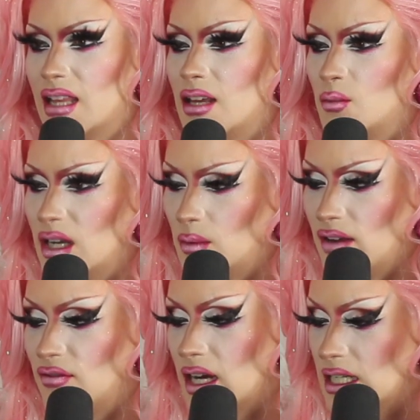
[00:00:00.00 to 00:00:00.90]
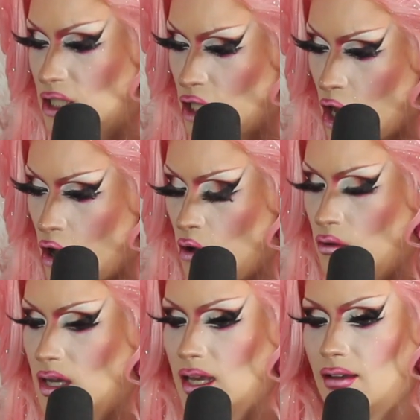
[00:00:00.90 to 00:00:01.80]
And then Rita went very
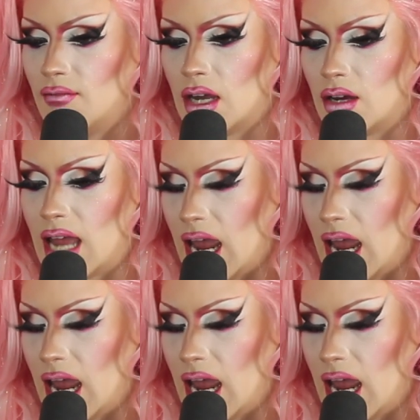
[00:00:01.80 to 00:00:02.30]
slow, very